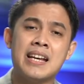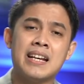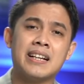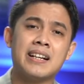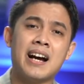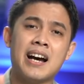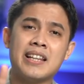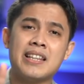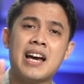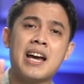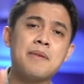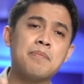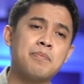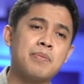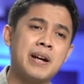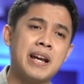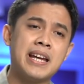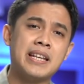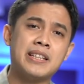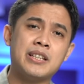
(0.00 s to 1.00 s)
God, I
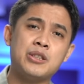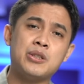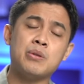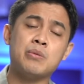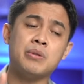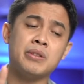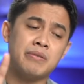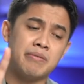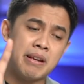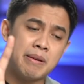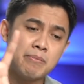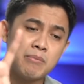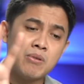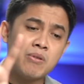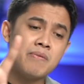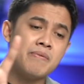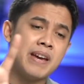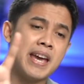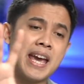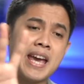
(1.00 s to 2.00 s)
pray that you would
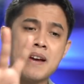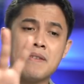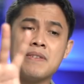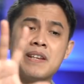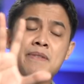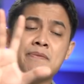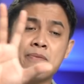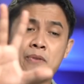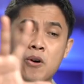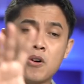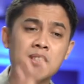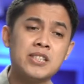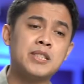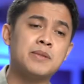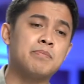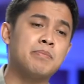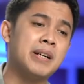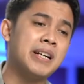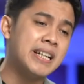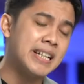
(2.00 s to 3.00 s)
remove every
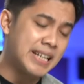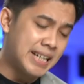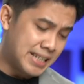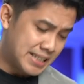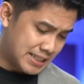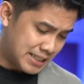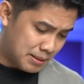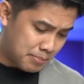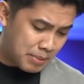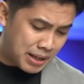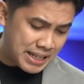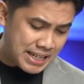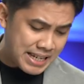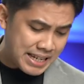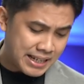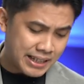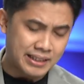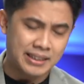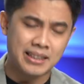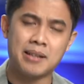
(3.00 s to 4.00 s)
false burden sa
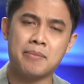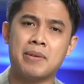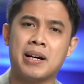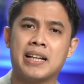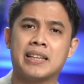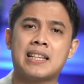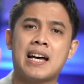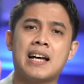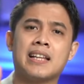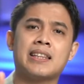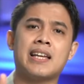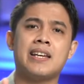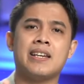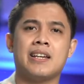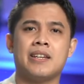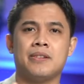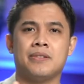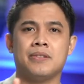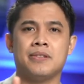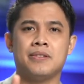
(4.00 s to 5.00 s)
balikat ng mga tatay
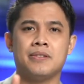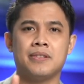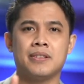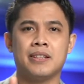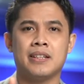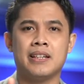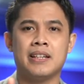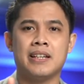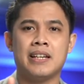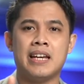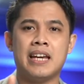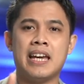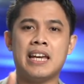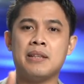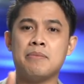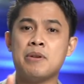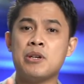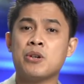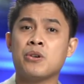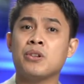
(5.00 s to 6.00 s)
ngayon,
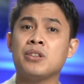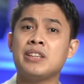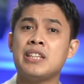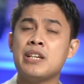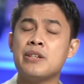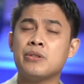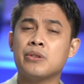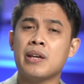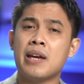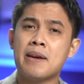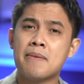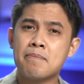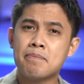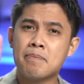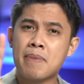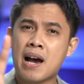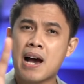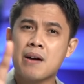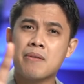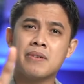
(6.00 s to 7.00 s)
and may continue to
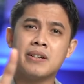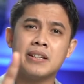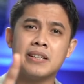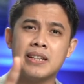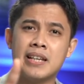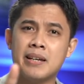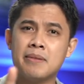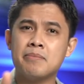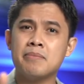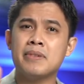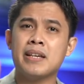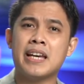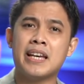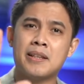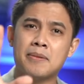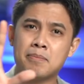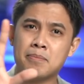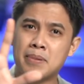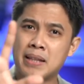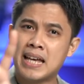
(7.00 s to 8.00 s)
empower them
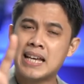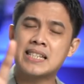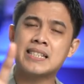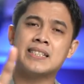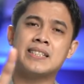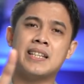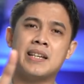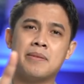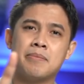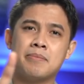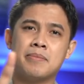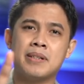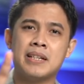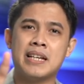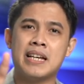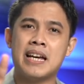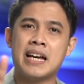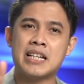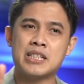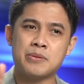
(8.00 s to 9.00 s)
and bless them
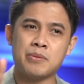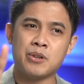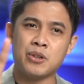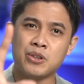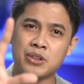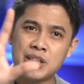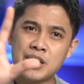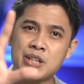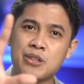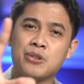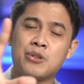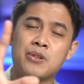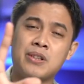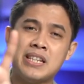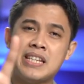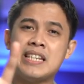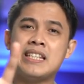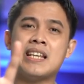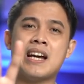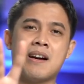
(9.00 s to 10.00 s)
as we continue to
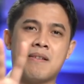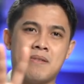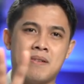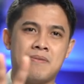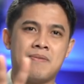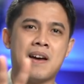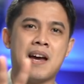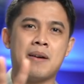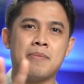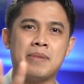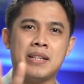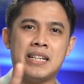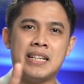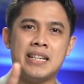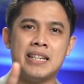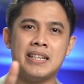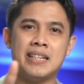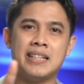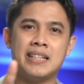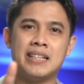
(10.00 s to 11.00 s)
lead our family.
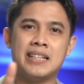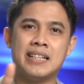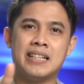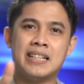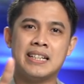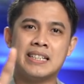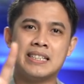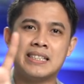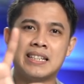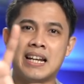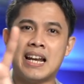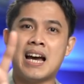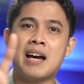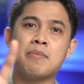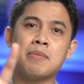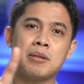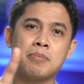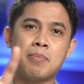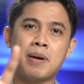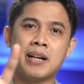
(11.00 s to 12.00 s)

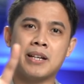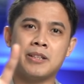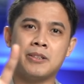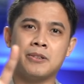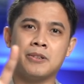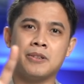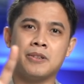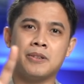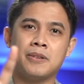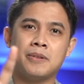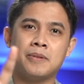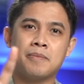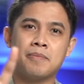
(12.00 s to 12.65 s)
Salamat, Panginoon.